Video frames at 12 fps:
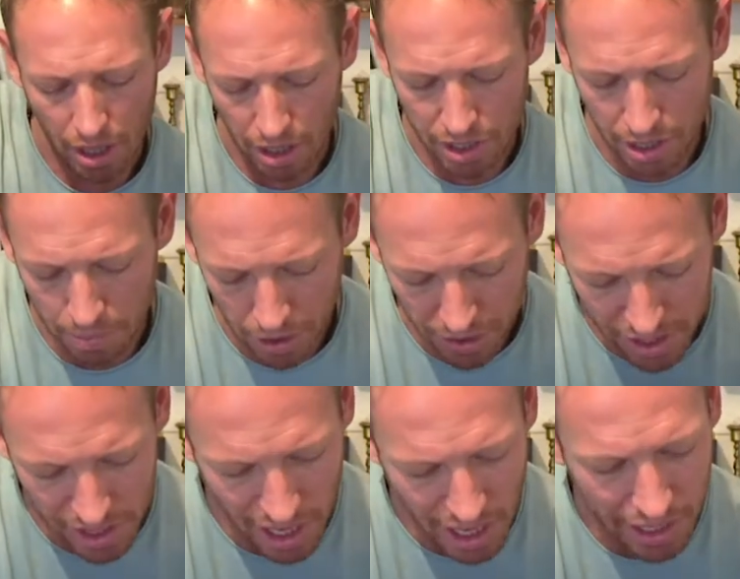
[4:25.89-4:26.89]
zipped on the
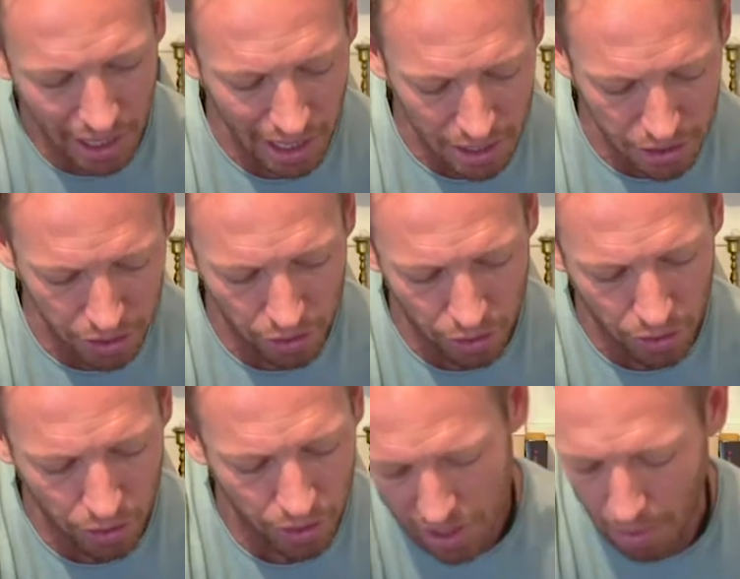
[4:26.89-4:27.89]
side, allows you
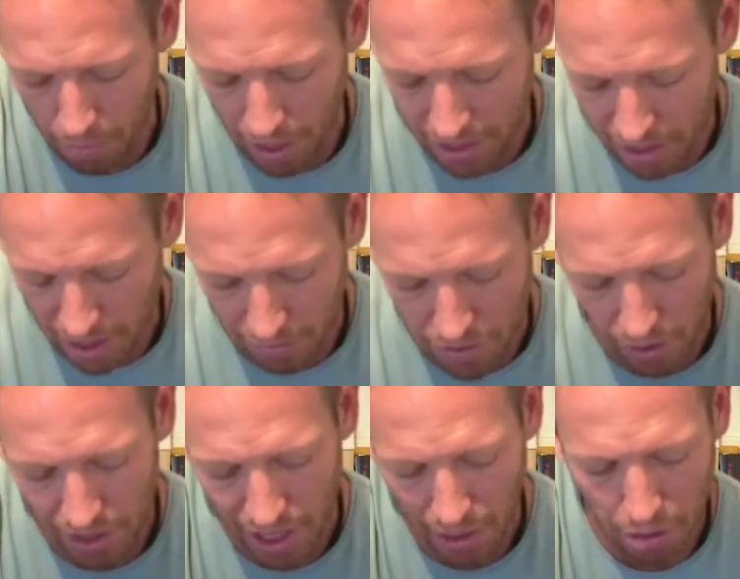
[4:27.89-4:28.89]
to separate stuff. So in
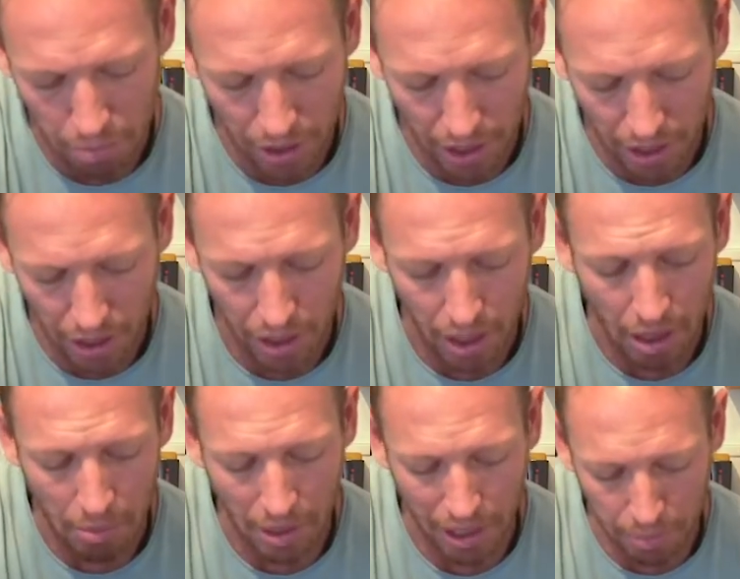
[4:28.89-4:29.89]
here would be
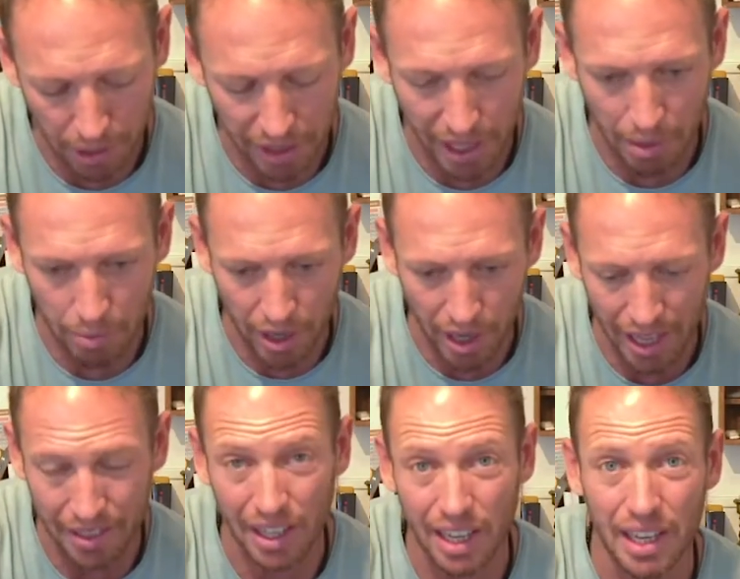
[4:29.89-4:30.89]
my big camera and
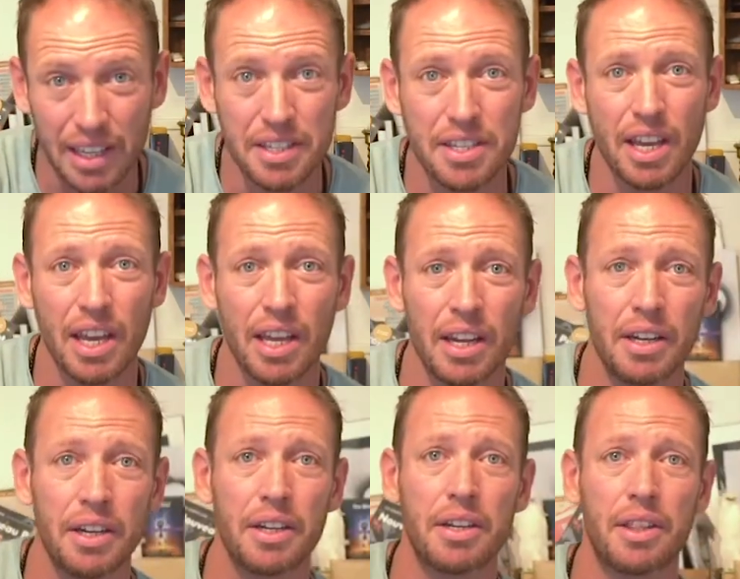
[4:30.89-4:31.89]
the lens
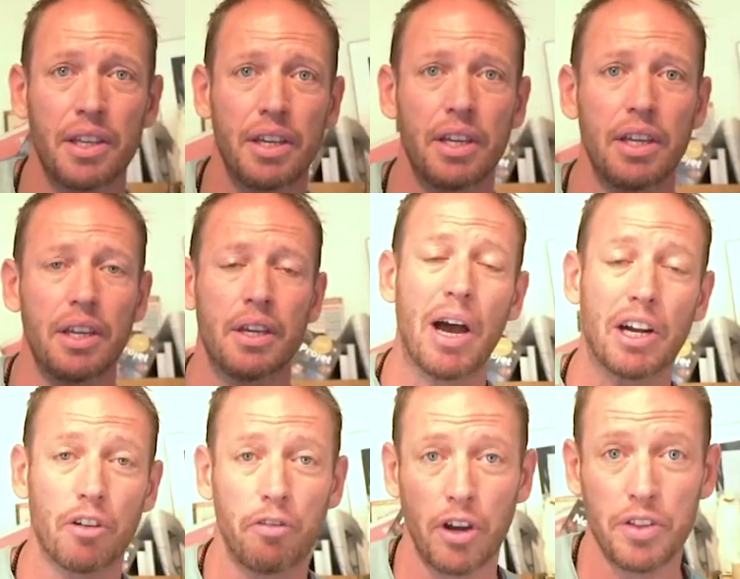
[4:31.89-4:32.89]
and the
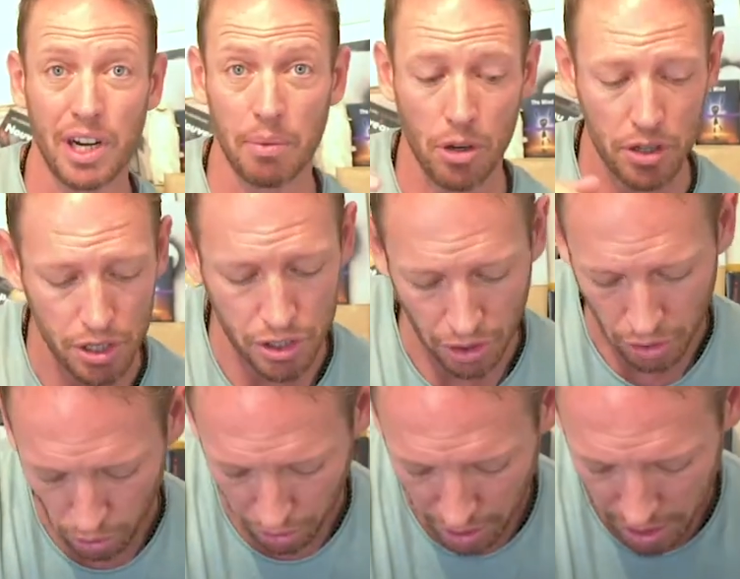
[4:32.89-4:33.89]
microphone that I'm using to
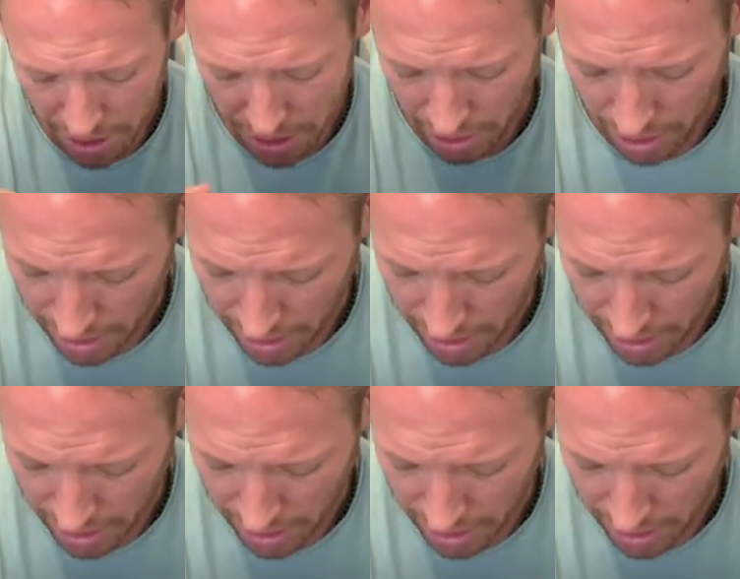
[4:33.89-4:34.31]
record this. In